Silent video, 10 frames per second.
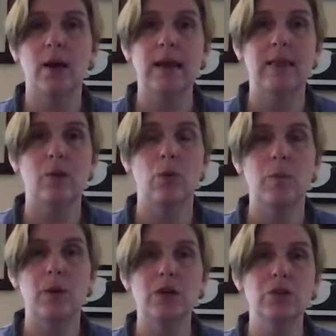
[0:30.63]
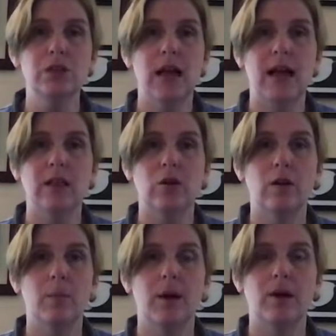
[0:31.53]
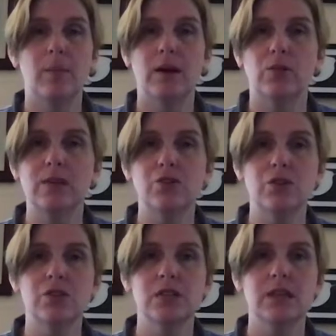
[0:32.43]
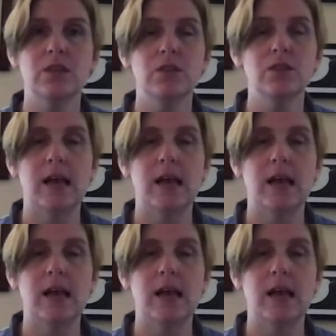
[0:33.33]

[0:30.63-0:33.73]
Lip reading: And then we build and learn better and better research skills